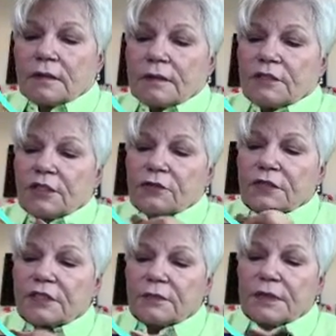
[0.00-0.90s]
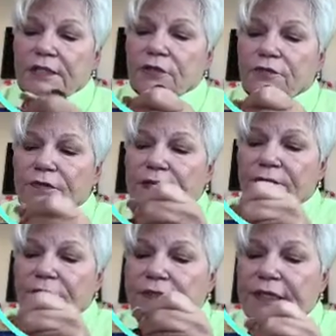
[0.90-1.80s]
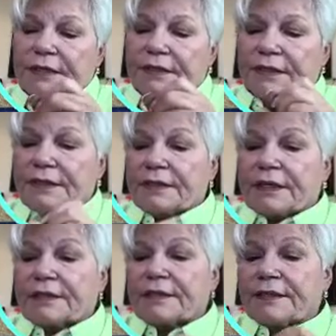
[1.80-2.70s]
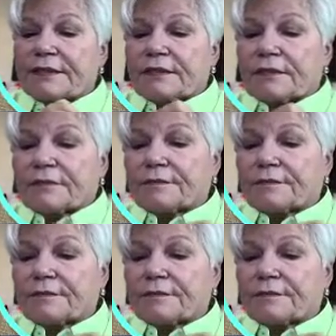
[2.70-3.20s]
So this is my new favorite technique, I guess,